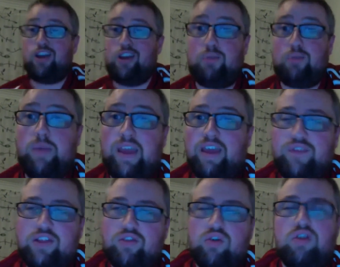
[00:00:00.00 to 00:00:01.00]
probably hit
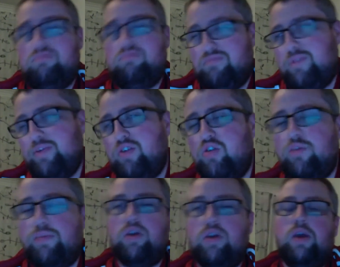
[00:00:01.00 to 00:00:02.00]
Vitor. Maybe not,
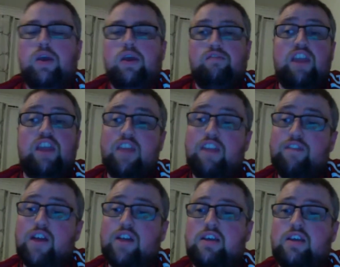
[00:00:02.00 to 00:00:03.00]
but very, very
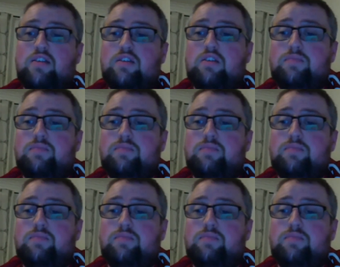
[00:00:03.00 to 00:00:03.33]
fast hands.